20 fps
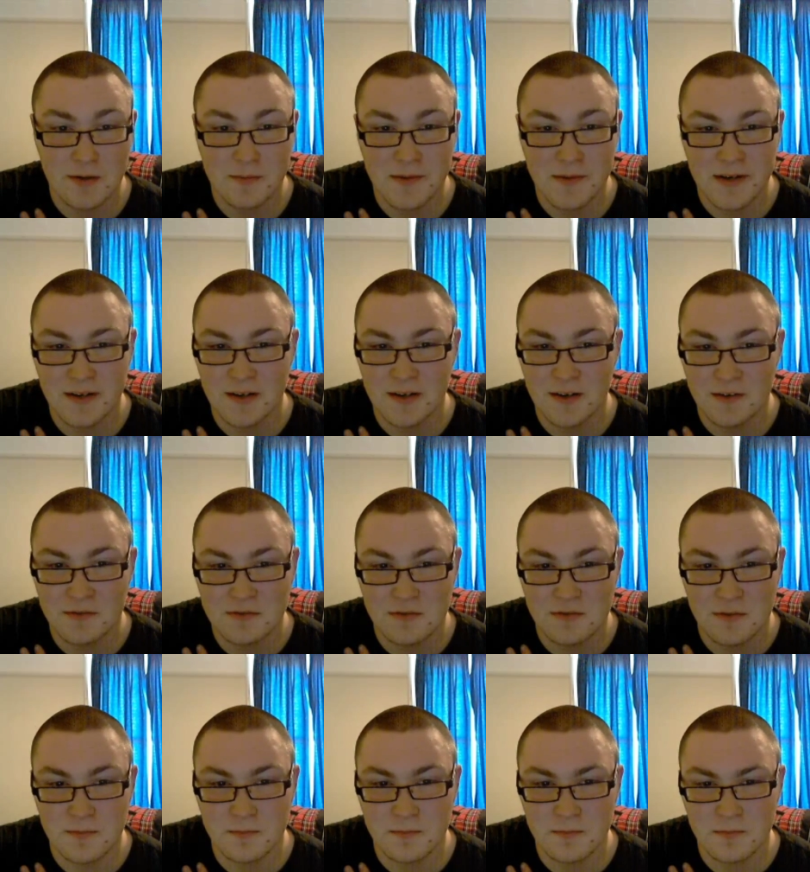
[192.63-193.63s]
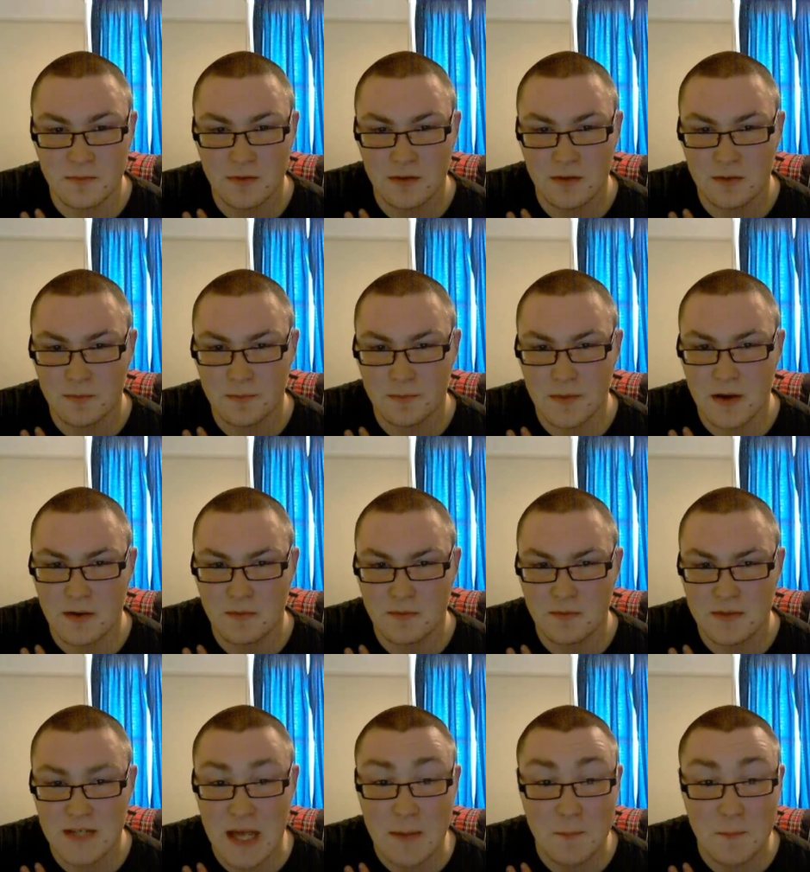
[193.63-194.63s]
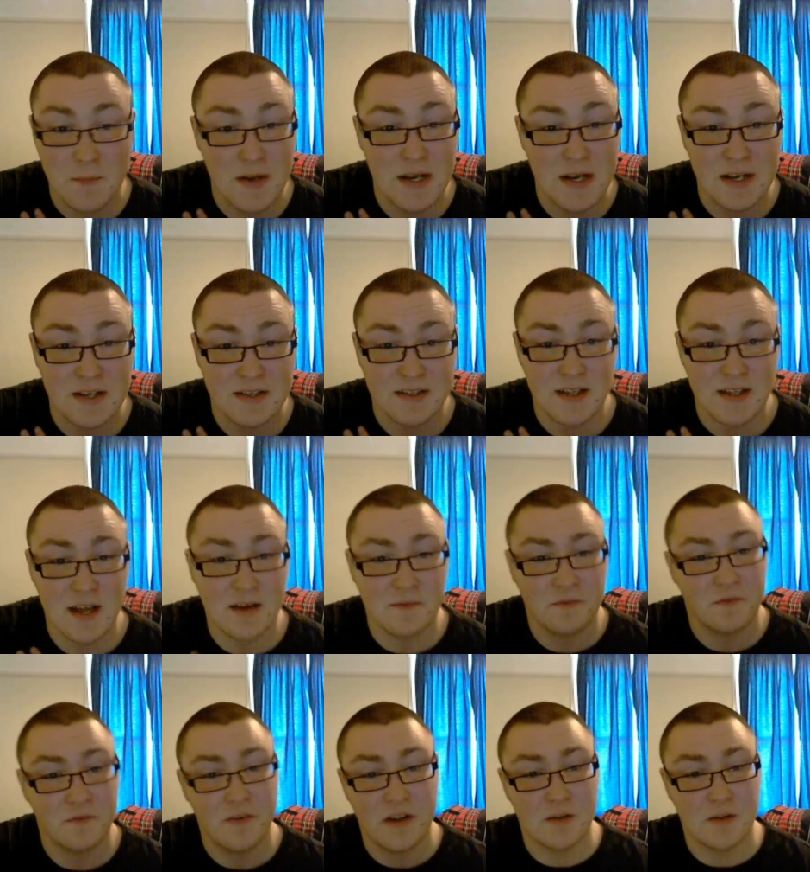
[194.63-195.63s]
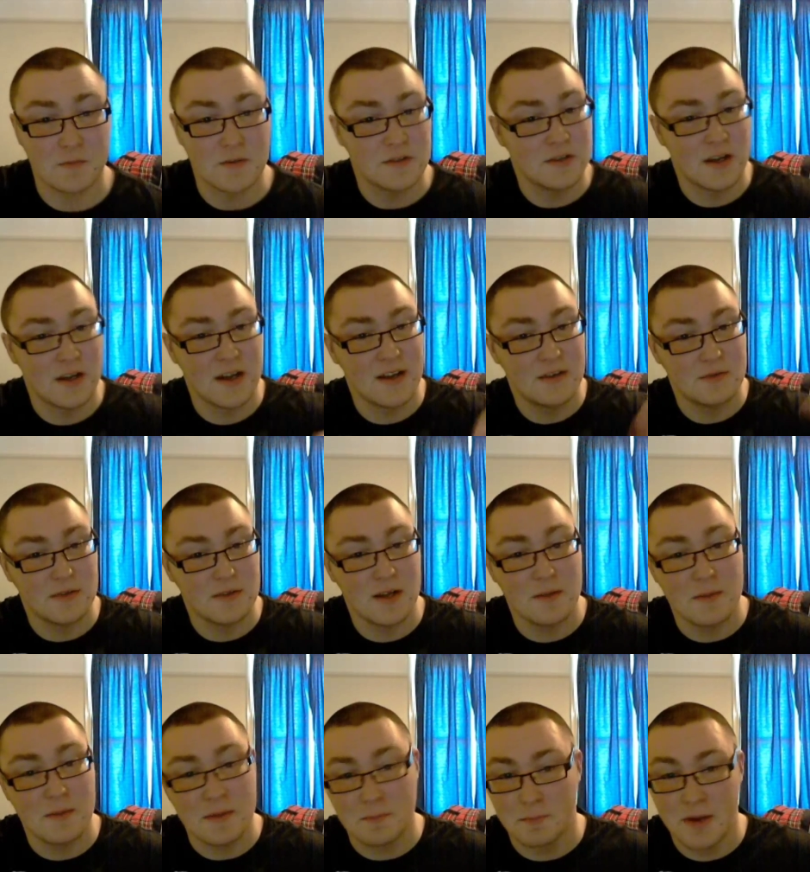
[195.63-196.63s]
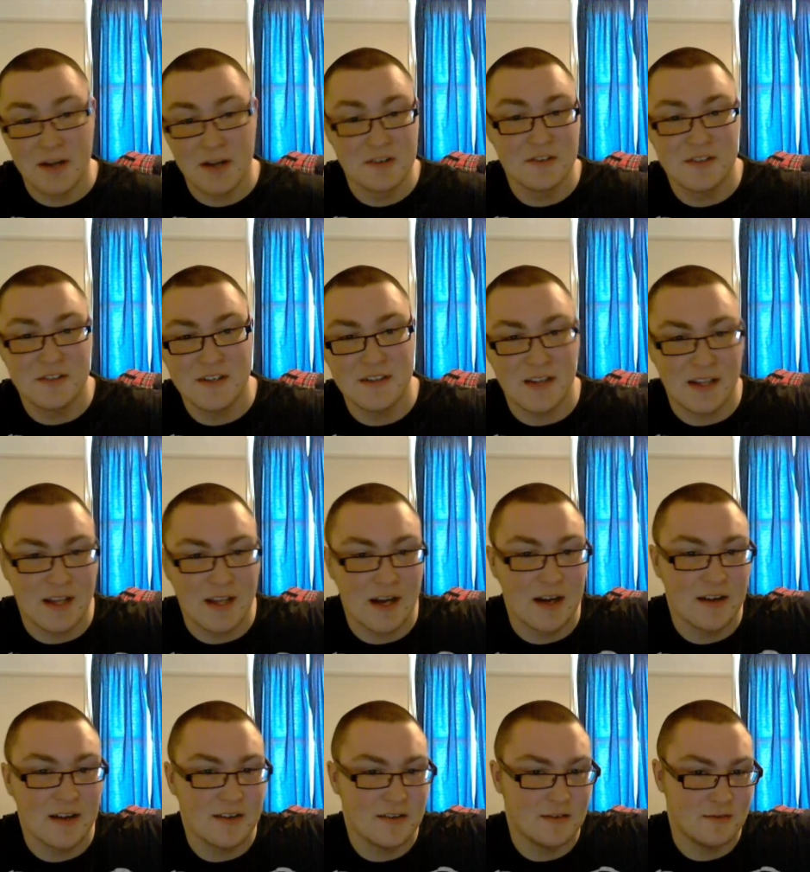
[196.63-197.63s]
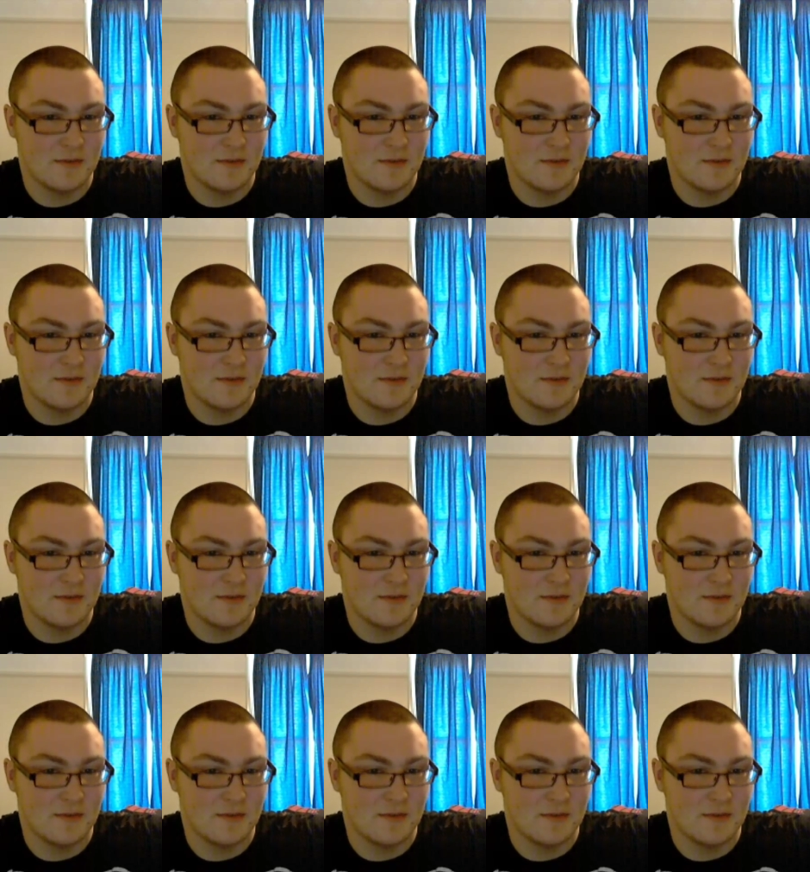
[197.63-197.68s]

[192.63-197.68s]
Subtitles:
I mean, after about 10 minutes, that thing was like, it was like being punched in the gut,